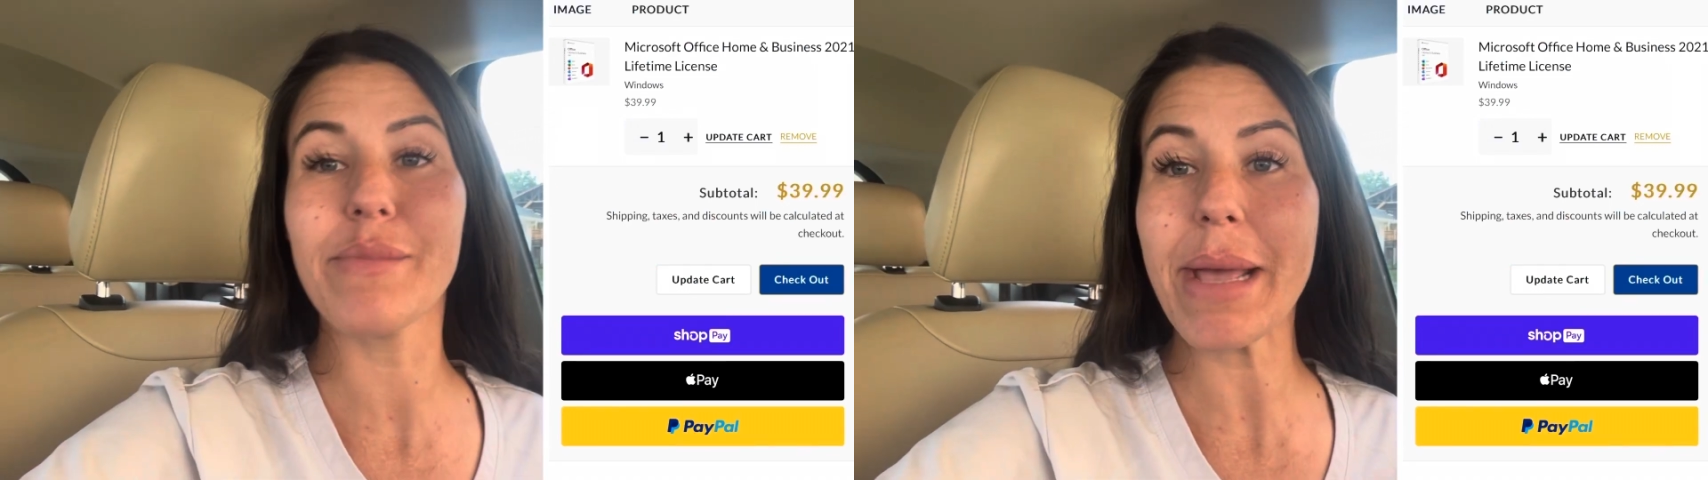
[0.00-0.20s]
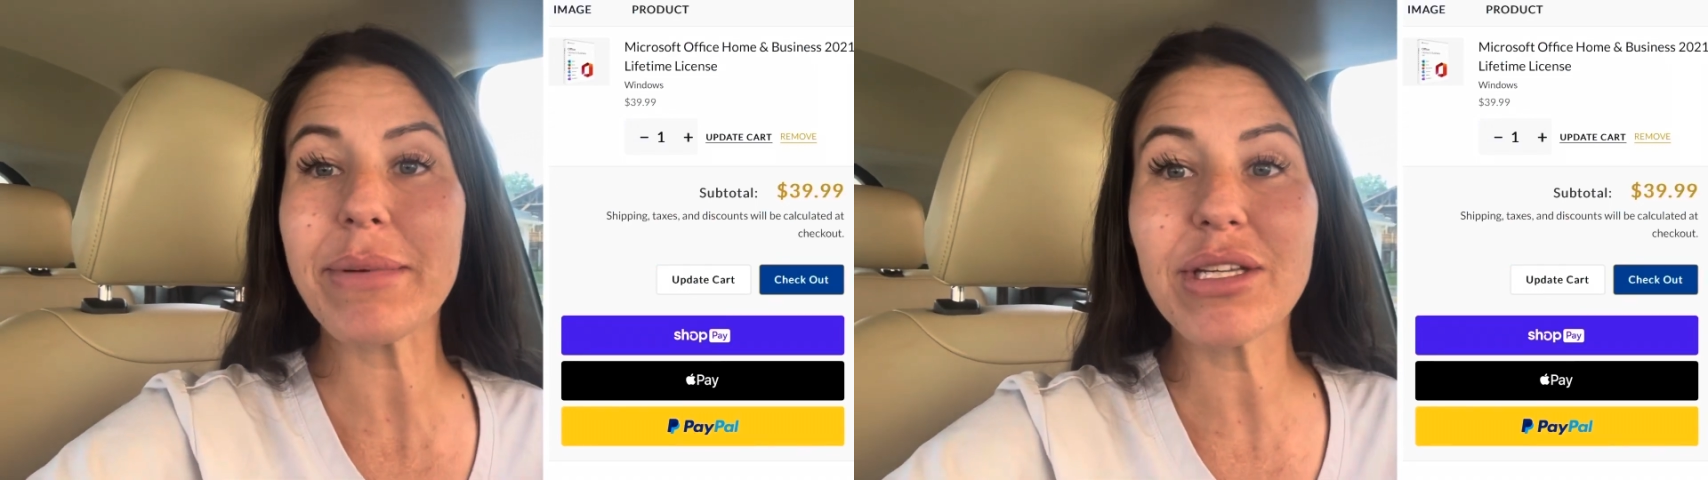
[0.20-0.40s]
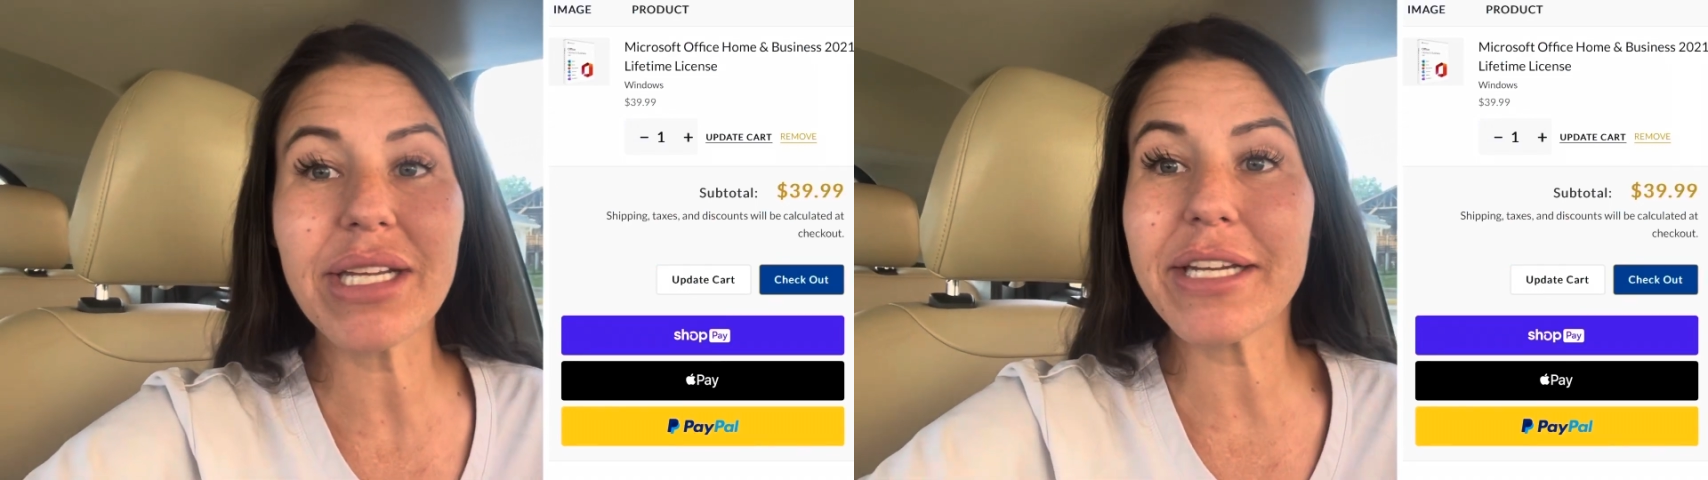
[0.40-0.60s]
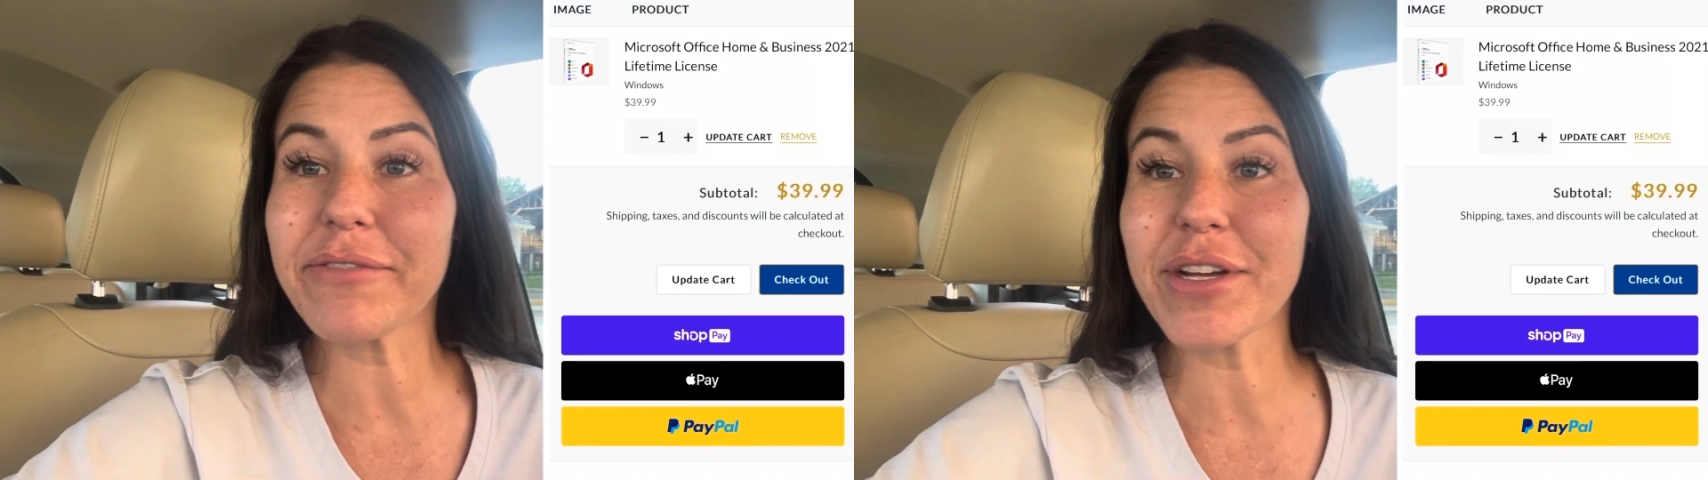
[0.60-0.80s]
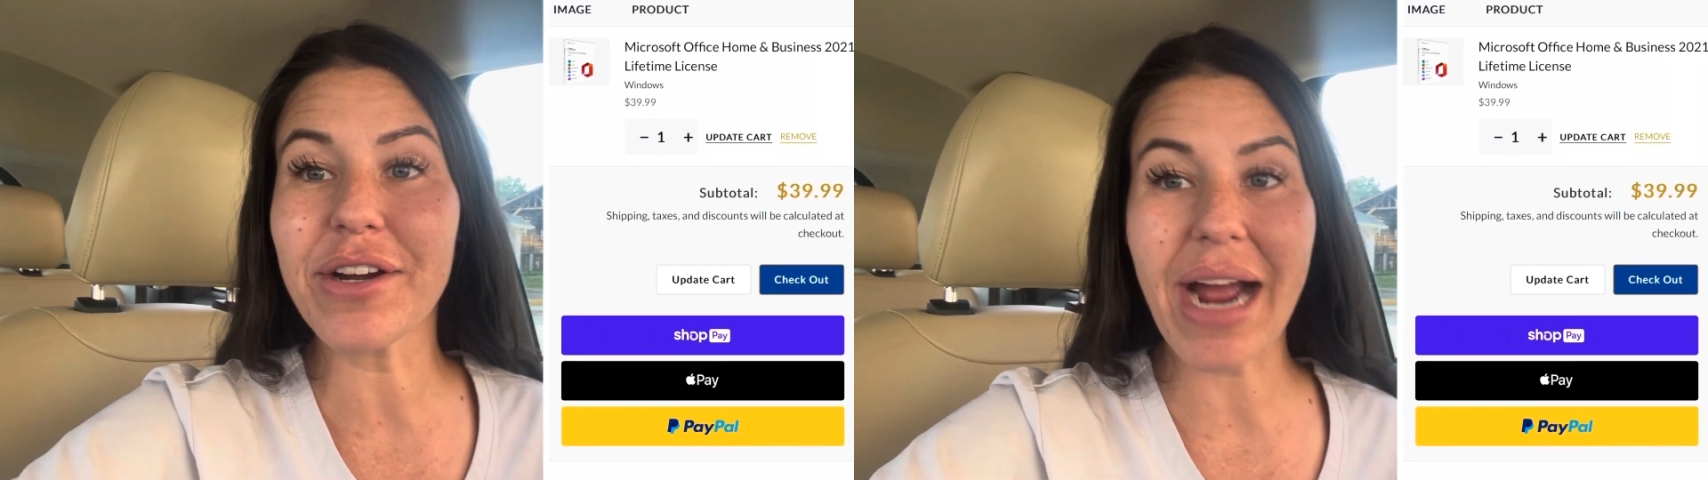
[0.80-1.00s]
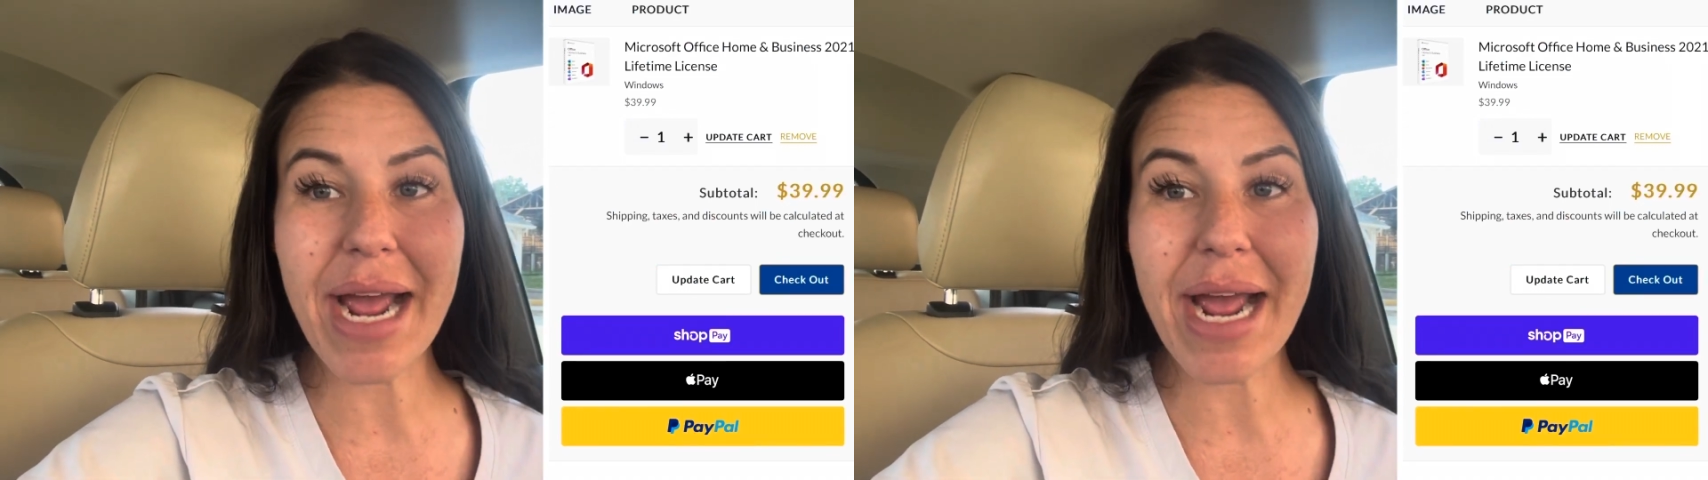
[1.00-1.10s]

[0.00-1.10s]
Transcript: Or maybe you need it for your